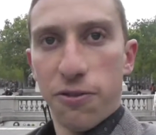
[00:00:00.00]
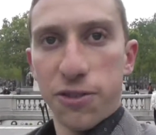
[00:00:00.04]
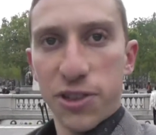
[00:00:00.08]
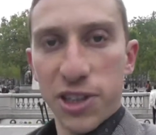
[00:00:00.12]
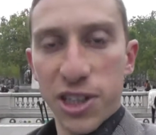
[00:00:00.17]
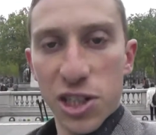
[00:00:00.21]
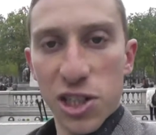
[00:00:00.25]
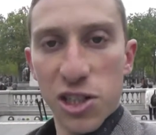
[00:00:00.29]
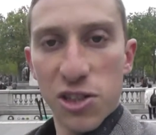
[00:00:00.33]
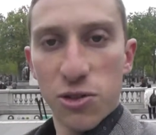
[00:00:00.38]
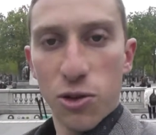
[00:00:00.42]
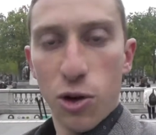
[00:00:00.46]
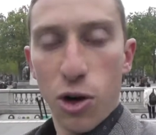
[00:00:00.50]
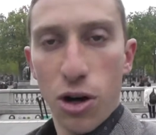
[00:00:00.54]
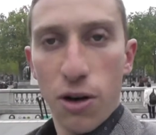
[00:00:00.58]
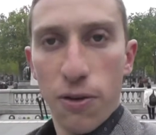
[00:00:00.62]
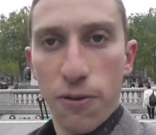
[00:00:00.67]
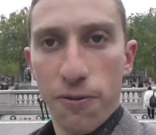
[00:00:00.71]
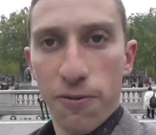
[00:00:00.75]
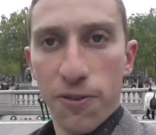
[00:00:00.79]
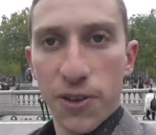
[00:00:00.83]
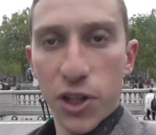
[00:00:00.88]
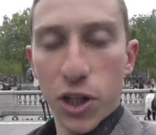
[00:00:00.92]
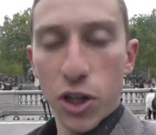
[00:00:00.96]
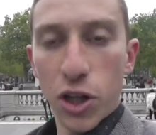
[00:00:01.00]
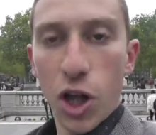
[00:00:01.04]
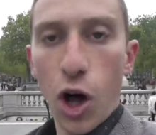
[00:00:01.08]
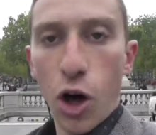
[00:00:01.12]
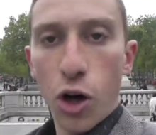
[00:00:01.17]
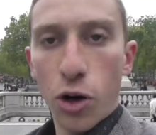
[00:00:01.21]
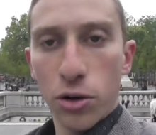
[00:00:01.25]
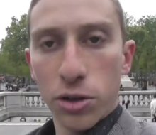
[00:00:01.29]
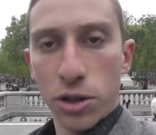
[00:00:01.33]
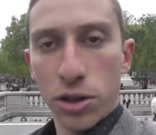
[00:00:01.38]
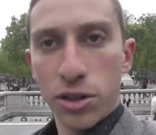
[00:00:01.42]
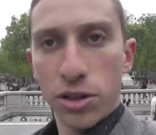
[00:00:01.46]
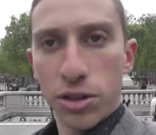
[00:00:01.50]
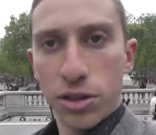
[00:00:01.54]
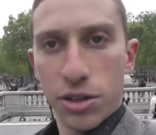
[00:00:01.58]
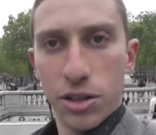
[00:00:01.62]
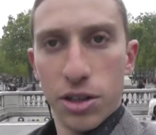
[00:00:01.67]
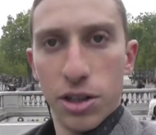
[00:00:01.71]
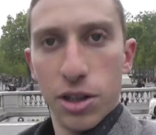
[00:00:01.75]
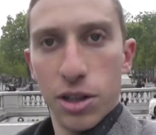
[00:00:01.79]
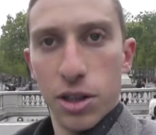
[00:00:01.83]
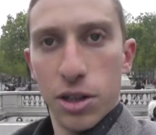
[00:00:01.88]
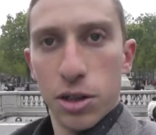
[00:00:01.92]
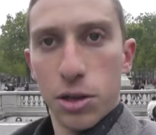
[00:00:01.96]
François Fillon,
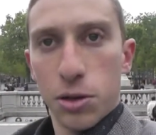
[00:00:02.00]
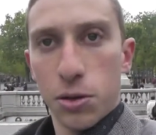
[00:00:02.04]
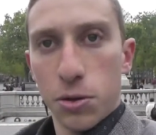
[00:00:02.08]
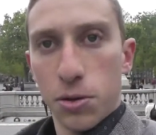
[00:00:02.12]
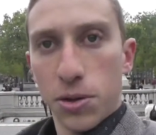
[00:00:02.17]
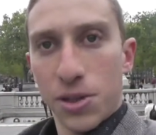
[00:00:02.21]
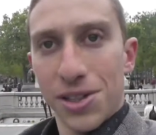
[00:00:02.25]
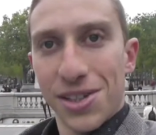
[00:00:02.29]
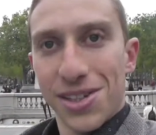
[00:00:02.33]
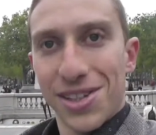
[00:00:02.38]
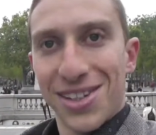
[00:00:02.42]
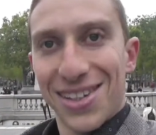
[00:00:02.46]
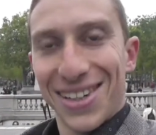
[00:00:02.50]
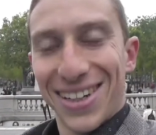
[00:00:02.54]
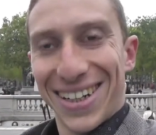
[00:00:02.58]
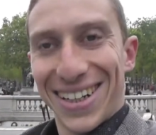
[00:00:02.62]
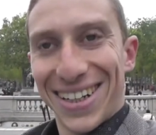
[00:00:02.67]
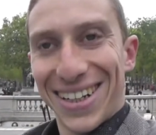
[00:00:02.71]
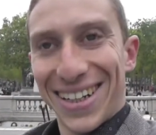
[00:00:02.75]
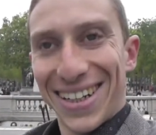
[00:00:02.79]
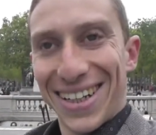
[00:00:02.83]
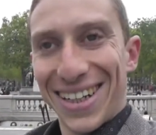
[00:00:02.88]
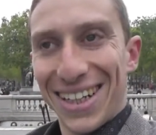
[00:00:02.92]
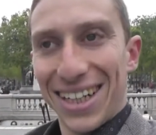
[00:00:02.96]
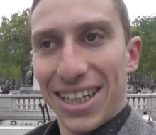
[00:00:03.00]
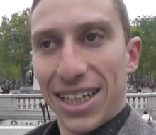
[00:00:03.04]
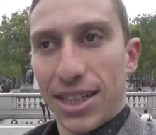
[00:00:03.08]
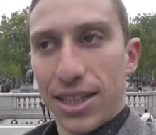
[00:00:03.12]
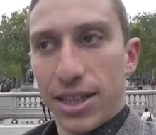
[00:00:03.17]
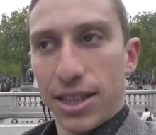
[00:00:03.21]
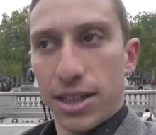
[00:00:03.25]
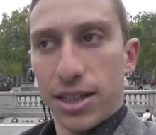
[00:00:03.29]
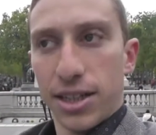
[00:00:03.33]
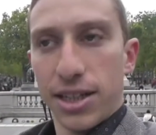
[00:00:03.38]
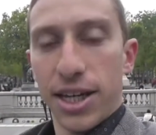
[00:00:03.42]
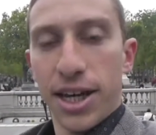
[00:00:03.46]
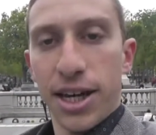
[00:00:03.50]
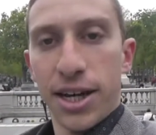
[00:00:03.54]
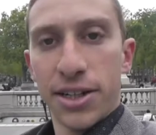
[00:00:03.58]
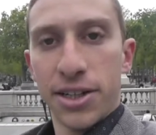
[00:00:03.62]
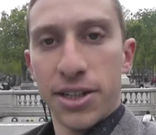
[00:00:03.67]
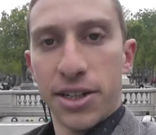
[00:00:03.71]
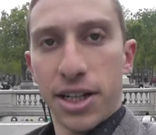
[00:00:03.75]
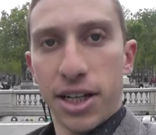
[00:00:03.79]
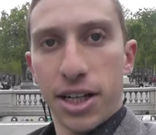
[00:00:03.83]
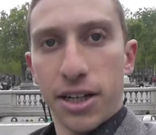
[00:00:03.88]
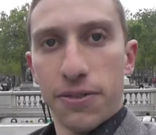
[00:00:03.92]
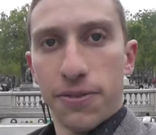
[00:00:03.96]
who is the
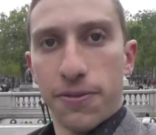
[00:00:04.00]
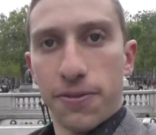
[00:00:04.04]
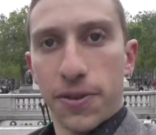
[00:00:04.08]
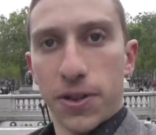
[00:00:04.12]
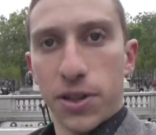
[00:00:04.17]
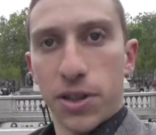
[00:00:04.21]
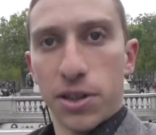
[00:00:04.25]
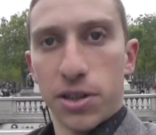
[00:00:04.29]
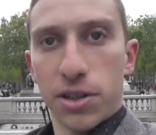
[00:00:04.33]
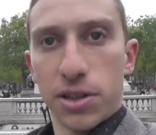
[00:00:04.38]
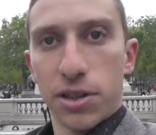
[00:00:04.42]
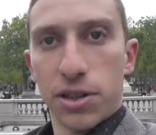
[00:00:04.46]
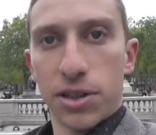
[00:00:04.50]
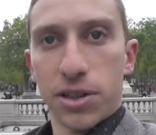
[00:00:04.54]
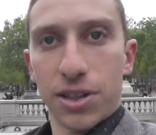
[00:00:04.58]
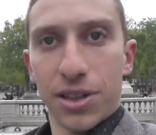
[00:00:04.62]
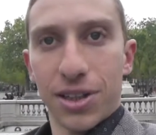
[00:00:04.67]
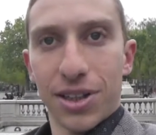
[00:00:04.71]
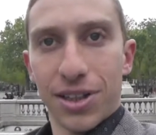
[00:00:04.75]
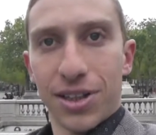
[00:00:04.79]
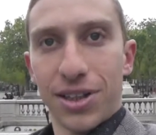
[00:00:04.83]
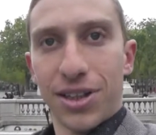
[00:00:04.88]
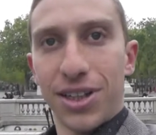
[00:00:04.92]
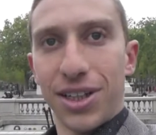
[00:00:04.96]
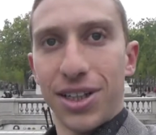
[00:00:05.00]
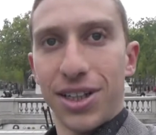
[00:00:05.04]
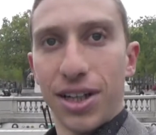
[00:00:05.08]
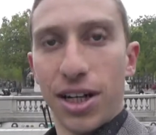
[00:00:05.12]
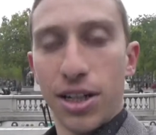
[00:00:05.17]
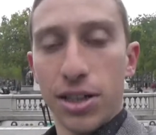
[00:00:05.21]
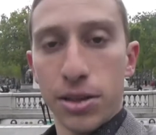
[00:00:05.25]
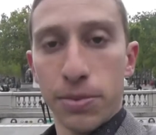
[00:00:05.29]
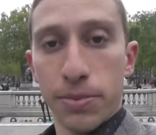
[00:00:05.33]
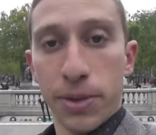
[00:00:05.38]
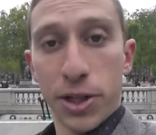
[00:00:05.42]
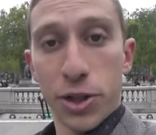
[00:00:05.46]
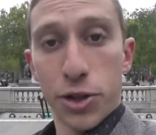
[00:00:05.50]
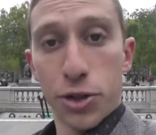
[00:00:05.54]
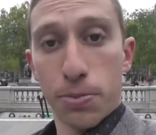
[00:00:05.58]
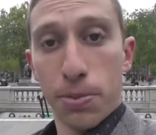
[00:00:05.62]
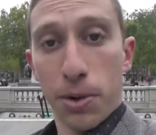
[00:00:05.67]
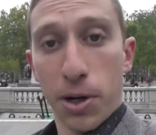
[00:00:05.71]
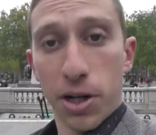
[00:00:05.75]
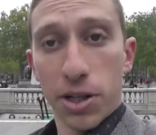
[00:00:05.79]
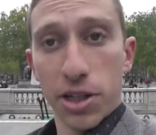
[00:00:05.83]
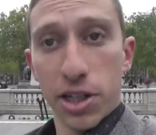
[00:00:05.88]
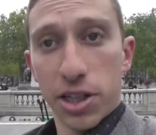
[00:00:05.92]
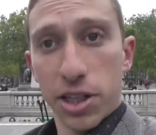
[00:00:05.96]
candidate for the other major
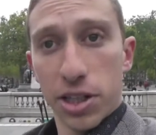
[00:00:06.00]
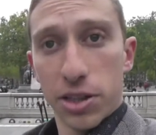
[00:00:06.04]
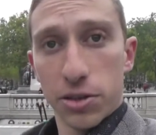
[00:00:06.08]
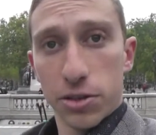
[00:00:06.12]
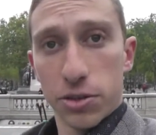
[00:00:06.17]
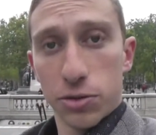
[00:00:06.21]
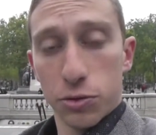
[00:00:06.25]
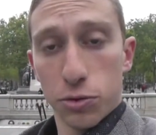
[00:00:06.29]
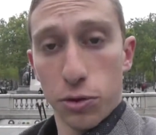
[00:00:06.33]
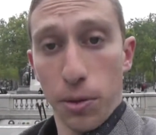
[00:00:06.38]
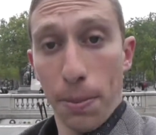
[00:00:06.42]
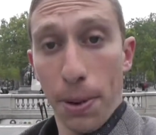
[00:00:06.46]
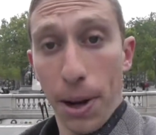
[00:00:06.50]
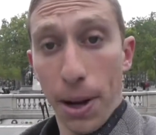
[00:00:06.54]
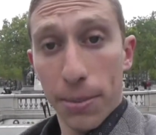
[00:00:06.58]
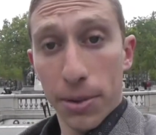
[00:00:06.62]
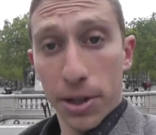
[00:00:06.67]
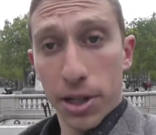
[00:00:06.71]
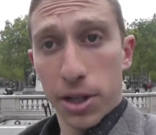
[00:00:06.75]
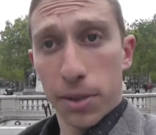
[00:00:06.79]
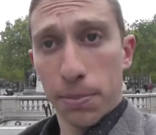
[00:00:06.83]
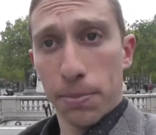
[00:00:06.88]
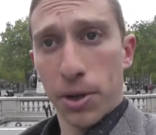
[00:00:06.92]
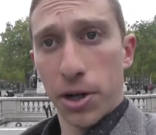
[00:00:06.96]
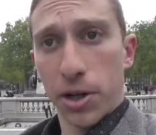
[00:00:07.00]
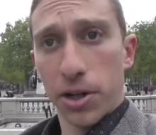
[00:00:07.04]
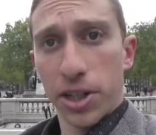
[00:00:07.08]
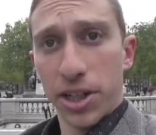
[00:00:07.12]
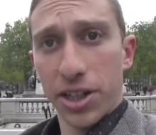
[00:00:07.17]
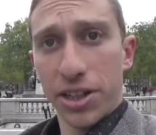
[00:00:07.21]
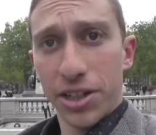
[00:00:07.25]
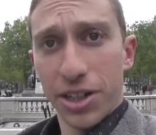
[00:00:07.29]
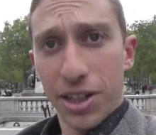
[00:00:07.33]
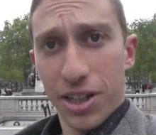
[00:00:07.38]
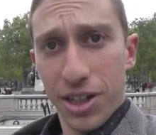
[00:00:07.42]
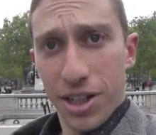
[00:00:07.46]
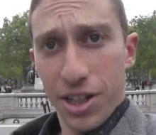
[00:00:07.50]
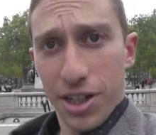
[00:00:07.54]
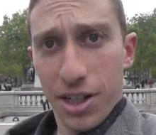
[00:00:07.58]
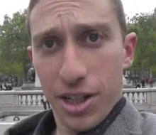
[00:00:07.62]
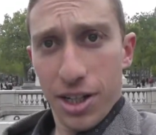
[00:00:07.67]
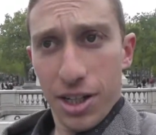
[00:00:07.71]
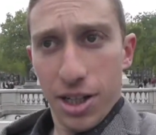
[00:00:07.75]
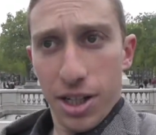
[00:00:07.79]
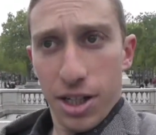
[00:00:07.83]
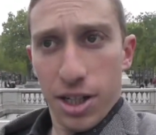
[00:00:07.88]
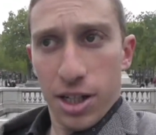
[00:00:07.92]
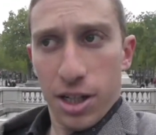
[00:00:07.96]
party, the Republican Party,
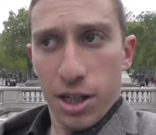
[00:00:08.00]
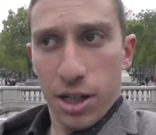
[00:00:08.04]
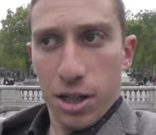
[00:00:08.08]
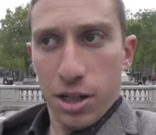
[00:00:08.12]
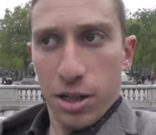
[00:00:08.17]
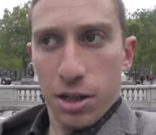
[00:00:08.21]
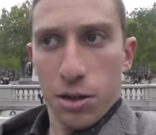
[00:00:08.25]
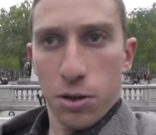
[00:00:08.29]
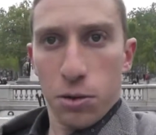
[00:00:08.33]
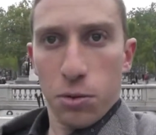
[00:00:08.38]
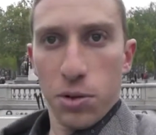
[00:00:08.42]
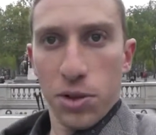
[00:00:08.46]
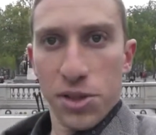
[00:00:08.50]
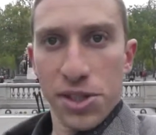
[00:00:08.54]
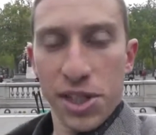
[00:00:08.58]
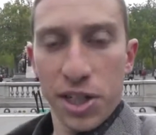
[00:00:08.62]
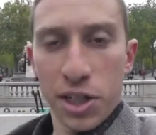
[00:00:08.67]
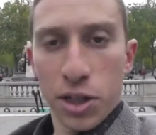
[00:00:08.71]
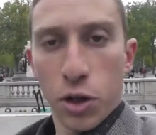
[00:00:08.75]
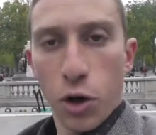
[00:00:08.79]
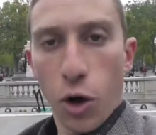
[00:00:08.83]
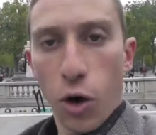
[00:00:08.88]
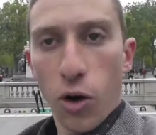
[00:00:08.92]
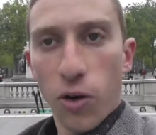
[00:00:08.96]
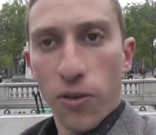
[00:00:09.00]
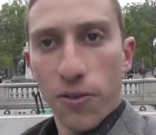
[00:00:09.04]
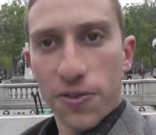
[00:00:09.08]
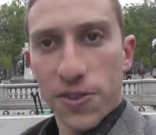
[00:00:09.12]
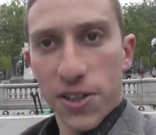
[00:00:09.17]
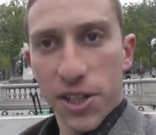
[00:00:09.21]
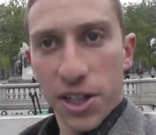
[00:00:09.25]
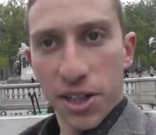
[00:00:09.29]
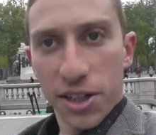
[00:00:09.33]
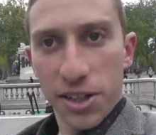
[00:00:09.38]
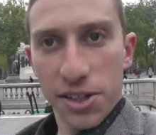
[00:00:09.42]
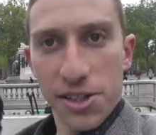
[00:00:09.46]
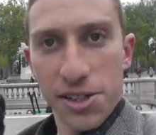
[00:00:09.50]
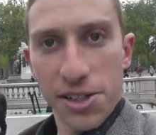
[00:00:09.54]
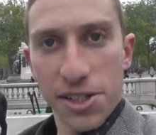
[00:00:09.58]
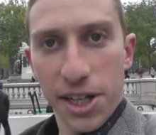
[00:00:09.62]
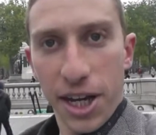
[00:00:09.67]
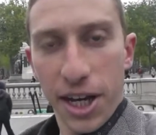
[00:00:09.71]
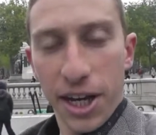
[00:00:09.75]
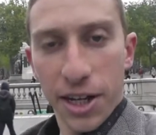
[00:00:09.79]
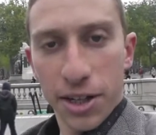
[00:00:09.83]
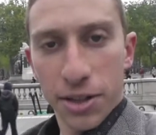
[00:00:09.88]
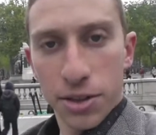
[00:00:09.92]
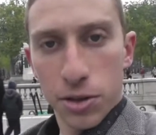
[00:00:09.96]
was engulfed in a
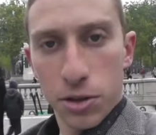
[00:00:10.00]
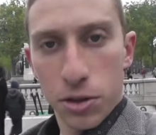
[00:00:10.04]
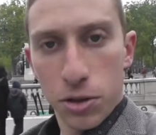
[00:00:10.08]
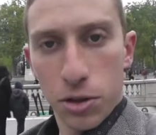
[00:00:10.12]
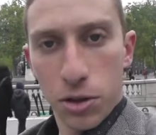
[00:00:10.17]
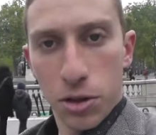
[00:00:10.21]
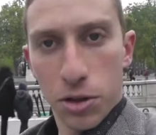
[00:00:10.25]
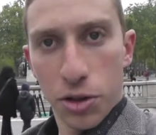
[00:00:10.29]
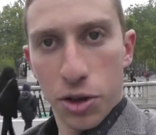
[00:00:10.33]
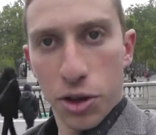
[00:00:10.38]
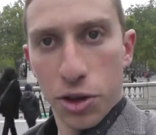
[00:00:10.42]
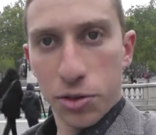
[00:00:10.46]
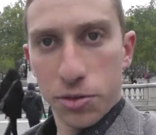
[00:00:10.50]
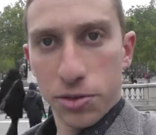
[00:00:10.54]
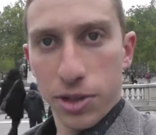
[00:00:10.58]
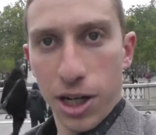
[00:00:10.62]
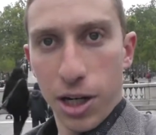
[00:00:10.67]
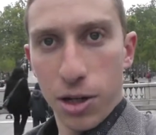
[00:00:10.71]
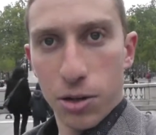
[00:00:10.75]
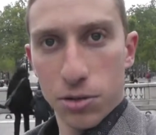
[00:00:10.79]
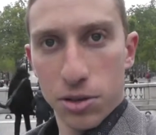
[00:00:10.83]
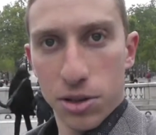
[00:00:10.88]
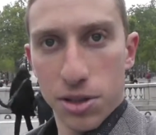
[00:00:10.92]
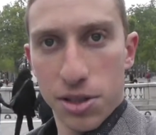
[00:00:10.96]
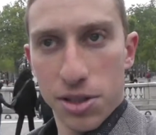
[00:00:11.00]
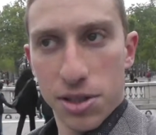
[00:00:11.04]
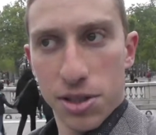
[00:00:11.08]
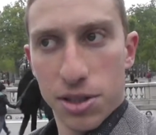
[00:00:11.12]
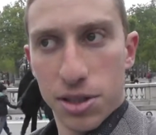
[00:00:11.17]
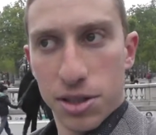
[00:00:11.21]
scandal throughout